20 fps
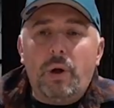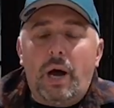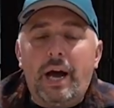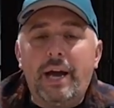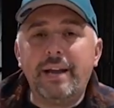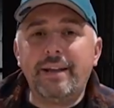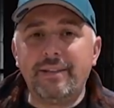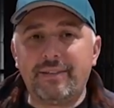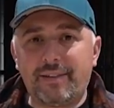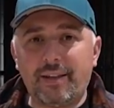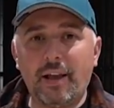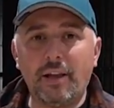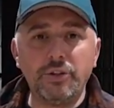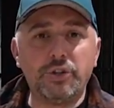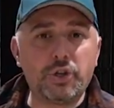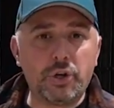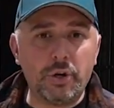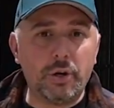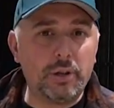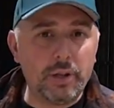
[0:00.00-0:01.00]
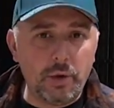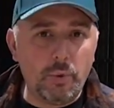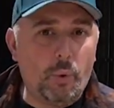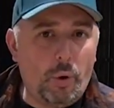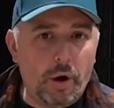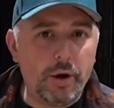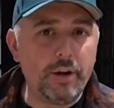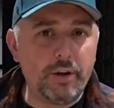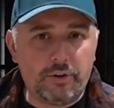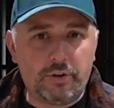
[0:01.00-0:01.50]
I intentionally
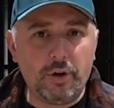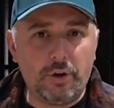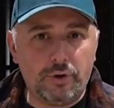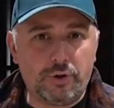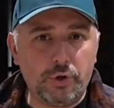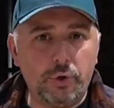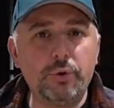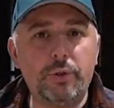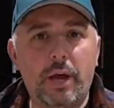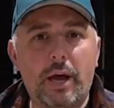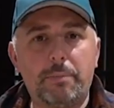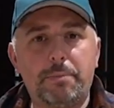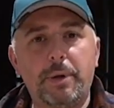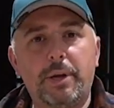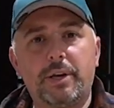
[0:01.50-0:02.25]
wanted to do that